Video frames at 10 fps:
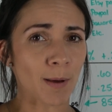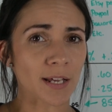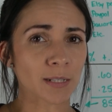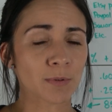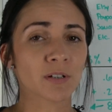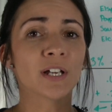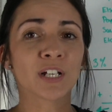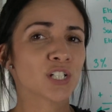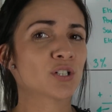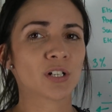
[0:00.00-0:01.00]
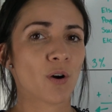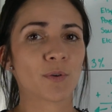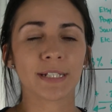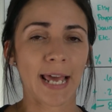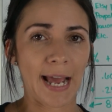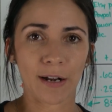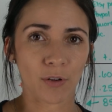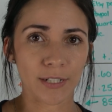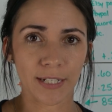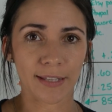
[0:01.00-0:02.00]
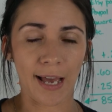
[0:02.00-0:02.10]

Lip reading: possible, because you can always add on to